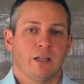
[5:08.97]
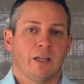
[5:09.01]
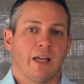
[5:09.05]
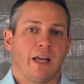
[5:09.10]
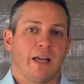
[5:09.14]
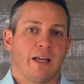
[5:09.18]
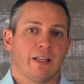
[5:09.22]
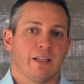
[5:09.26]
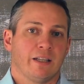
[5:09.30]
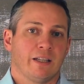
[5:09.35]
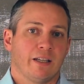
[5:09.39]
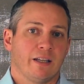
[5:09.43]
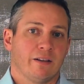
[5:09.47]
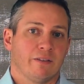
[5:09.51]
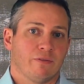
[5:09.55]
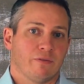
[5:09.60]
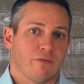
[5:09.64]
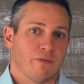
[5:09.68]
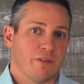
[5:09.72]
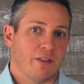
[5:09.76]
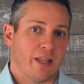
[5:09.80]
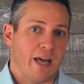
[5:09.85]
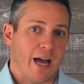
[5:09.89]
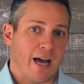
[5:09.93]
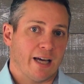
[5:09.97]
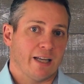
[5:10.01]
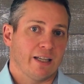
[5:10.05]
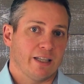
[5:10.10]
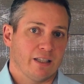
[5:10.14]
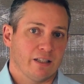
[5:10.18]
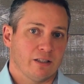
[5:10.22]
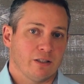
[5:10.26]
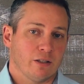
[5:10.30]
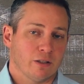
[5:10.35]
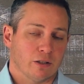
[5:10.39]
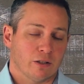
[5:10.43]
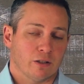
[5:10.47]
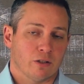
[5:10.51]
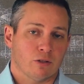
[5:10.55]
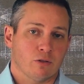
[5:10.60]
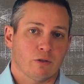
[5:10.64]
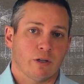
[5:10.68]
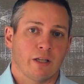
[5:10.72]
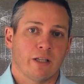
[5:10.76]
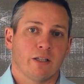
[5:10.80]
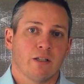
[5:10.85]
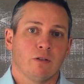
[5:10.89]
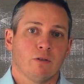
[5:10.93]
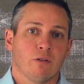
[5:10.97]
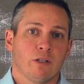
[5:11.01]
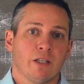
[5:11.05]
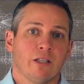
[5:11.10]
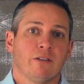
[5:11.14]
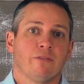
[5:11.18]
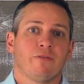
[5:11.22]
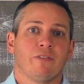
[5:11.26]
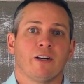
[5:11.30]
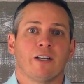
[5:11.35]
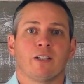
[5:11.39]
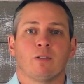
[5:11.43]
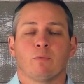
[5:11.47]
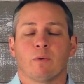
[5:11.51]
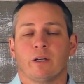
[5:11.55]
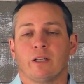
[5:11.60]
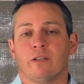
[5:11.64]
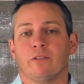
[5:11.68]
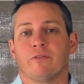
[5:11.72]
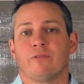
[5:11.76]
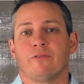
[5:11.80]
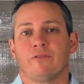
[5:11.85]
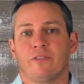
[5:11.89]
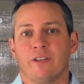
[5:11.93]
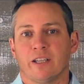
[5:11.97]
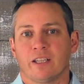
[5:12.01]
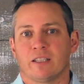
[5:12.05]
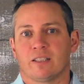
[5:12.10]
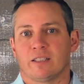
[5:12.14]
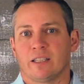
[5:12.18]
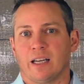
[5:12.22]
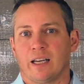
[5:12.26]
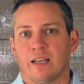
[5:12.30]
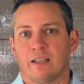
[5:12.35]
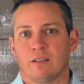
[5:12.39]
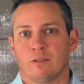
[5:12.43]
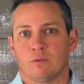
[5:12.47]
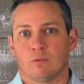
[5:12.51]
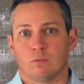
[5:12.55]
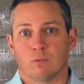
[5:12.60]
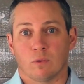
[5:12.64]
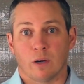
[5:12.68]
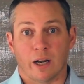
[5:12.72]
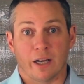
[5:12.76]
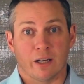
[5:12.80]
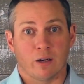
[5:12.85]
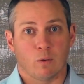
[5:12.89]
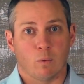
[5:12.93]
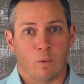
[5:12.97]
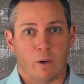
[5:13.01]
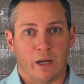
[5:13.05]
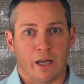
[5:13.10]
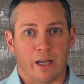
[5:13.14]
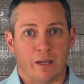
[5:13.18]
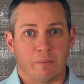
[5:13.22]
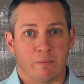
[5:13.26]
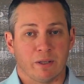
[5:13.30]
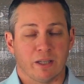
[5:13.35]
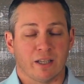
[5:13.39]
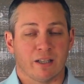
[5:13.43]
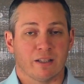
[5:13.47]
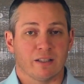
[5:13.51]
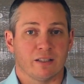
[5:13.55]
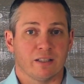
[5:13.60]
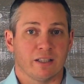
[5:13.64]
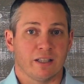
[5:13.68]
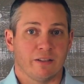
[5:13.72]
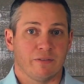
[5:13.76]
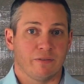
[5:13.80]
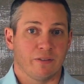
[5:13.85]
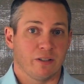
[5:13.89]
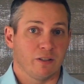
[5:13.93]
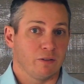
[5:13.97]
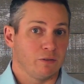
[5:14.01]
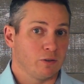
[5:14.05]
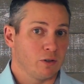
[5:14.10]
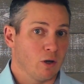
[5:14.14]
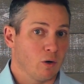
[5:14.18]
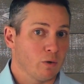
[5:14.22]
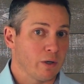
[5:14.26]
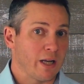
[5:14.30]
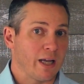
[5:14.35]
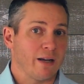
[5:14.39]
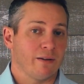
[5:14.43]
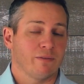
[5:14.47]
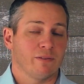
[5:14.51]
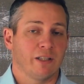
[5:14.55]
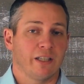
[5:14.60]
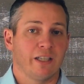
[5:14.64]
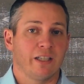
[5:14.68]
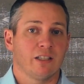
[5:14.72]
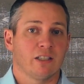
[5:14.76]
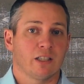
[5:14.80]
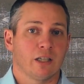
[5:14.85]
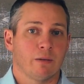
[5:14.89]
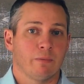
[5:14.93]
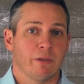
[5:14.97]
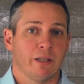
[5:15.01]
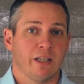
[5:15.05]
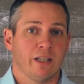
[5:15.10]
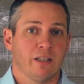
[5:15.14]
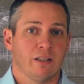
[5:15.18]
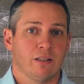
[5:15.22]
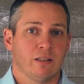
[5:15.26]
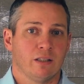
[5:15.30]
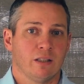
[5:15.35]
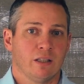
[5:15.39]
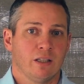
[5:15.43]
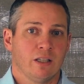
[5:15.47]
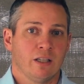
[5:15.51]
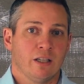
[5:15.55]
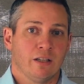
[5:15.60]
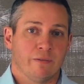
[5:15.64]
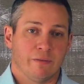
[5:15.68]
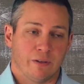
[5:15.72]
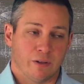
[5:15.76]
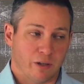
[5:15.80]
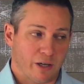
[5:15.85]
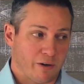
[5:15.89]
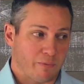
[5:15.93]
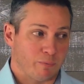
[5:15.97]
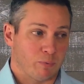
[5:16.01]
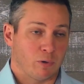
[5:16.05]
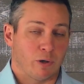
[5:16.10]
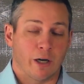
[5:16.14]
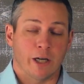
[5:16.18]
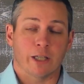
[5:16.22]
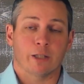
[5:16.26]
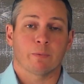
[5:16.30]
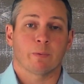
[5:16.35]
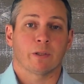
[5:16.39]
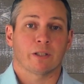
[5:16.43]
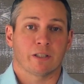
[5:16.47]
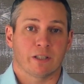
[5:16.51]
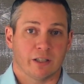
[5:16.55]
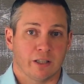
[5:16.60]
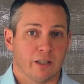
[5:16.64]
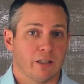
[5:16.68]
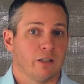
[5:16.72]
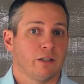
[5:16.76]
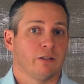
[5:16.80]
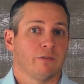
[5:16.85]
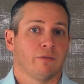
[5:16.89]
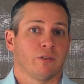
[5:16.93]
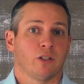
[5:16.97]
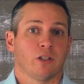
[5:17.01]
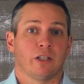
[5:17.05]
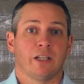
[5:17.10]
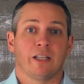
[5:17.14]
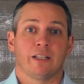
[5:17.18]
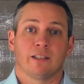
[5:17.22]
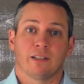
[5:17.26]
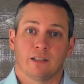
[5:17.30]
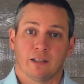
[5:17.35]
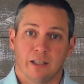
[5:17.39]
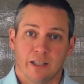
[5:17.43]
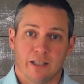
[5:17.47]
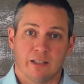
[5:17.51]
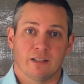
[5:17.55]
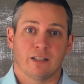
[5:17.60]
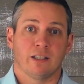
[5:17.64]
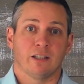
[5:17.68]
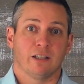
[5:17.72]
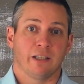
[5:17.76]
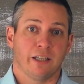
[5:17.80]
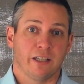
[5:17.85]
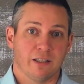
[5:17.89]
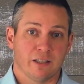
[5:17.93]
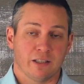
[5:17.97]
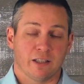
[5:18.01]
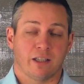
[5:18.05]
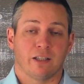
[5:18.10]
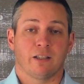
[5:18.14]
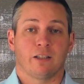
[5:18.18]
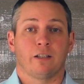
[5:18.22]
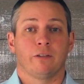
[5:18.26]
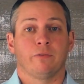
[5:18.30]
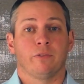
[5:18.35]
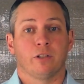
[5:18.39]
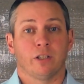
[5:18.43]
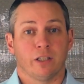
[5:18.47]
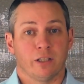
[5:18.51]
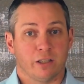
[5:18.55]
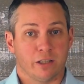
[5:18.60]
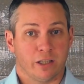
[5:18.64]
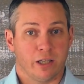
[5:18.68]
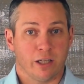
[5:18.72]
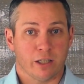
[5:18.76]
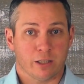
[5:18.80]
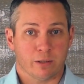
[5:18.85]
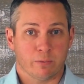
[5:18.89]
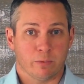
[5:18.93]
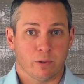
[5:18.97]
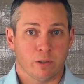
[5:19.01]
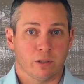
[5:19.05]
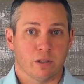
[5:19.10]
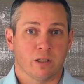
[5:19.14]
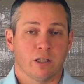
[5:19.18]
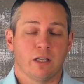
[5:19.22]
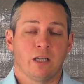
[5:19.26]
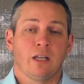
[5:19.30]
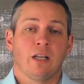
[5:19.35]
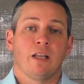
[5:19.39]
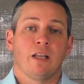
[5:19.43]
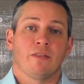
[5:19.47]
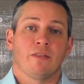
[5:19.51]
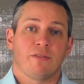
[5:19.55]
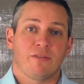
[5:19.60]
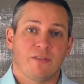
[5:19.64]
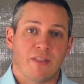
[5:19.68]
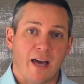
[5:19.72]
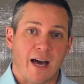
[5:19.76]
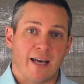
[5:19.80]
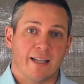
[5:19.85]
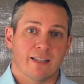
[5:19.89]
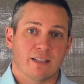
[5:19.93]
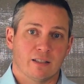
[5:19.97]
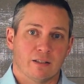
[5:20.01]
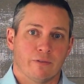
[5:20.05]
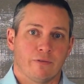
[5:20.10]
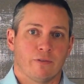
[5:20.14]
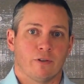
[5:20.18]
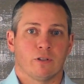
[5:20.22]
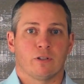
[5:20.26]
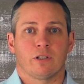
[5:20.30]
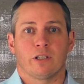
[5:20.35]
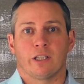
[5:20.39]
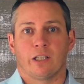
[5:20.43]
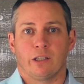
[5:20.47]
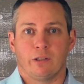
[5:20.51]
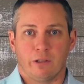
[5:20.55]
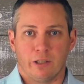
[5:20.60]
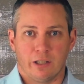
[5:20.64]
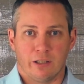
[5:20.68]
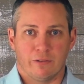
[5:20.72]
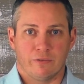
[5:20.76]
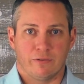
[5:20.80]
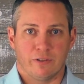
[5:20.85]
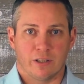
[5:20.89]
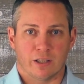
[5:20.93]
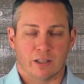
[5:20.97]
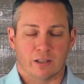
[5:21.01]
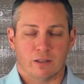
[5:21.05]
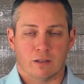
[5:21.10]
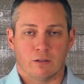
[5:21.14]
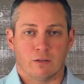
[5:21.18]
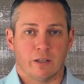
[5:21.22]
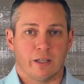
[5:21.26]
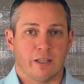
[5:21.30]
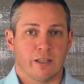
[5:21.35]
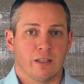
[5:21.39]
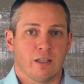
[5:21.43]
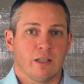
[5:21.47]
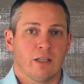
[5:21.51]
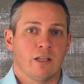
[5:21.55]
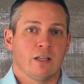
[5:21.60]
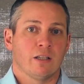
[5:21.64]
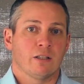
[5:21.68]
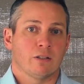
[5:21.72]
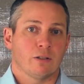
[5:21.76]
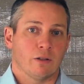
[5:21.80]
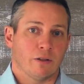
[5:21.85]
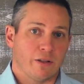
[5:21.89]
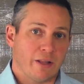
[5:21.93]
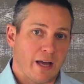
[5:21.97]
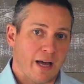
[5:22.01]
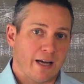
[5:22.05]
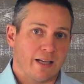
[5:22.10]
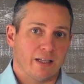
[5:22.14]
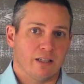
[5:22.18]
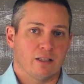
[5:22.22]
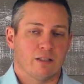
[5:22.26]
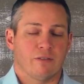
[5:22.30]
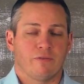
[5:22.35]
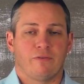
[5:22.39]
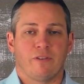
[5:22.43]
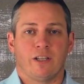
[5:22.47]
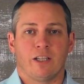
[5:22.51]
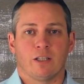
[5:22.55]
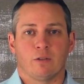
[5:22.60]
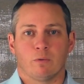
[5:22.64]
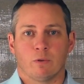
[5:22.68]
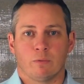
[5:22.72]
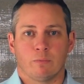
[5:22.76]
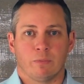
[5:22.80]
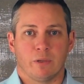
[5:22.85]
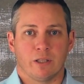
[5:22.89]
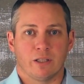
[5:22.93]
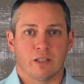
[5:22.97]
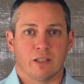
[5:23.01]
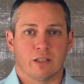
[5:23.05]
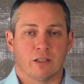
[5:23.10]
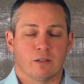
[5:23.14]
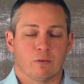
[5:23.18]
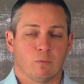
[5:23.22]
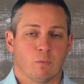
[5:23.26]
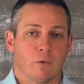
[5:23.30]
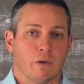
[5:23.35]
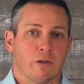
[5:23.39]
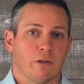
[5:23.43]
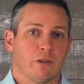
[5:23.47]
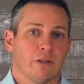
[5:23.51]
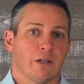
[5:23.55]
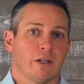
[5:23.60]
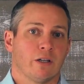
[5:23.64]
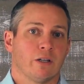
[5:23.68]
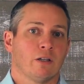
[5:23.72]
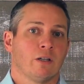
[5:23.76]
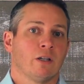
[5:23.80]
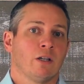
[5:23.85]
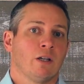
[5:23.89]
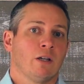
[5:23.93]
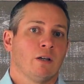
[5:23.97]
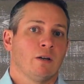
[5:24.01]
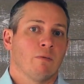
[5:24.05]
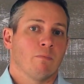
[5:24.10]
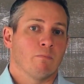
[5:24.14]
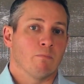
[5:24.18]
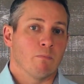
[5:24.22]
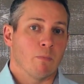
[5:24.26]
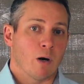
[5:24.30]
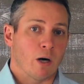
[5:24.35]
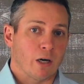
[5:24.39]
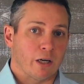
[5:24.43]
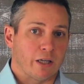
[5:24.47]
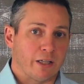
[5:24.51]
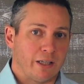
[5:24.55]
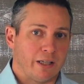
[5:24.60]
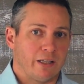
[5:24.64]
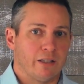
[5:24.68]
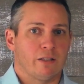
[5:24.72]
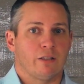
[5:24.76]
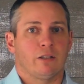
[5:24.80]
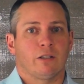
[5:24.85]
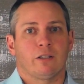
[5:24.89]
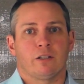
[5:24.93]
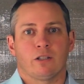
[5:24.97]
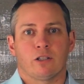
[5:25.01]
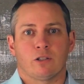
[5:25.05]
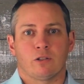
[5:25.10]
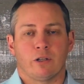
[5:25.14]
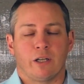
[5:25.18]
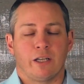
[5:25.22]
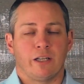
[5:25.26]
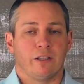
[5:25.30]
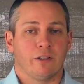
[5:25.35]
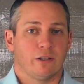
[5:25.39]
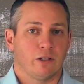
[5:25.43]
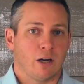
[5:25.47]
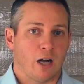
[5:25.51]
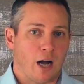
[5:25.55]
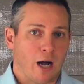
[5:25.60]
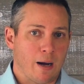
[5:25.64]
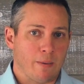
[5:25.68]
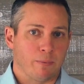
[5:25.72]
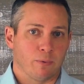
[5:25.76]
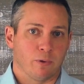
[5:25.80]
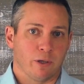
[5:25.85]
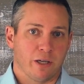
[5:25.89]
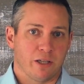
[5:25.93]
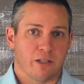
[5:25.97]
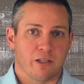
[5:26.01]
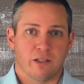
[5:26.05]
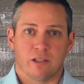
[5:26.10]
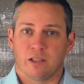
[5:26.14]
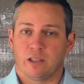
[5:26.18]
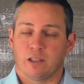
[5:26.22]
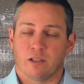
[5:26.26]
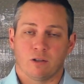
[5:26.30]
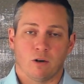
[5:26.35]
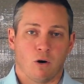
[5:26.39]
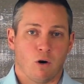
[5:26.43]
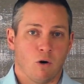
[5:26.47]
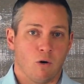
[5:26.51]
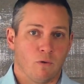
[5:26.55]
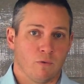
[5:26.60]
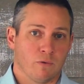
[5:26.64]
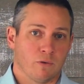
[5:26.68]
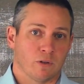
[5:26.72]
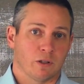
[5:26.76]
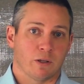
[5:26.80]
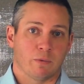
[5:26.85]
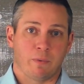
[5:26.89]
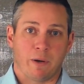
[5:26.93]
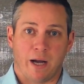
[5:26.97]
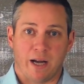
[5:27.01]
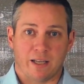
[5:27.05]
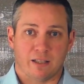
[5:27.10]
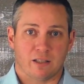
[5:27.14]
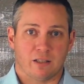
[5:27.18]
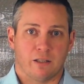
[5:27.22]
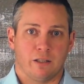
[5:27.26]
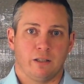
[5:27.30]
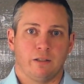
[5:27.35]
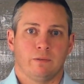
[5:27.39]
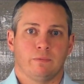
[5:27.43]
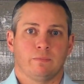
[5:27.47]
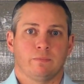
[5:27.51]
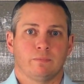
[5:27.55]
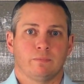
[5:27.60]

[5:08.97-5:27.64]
And if that is your constraint, you need to find a way to fix that right away, because if you don't have leads coming in, if you don't have prospects that can convert into leads and leads that can convert into customers, that is the first thing you need to fix, right? So that is a phase one business where their marketing is their constraint and their operations is over capacity.